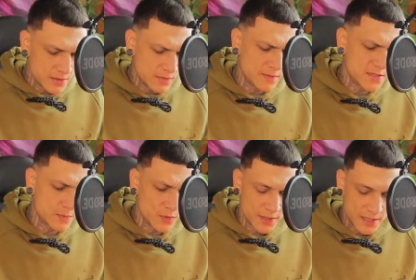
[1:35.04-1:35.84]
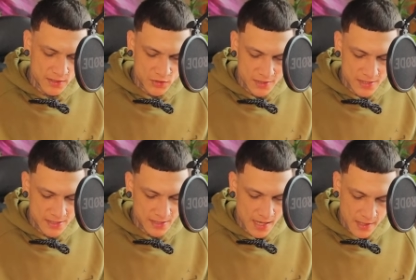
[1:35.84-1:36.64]
you know, some really
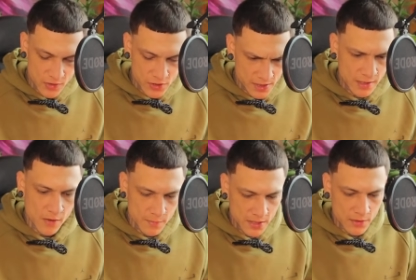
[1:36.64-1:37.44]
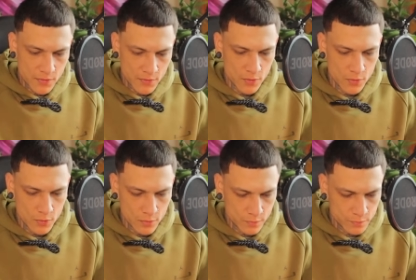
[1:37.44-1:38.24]
interesting energy coming
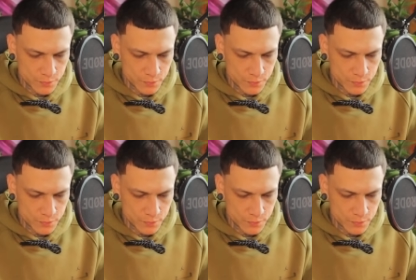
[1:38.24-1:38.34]
through.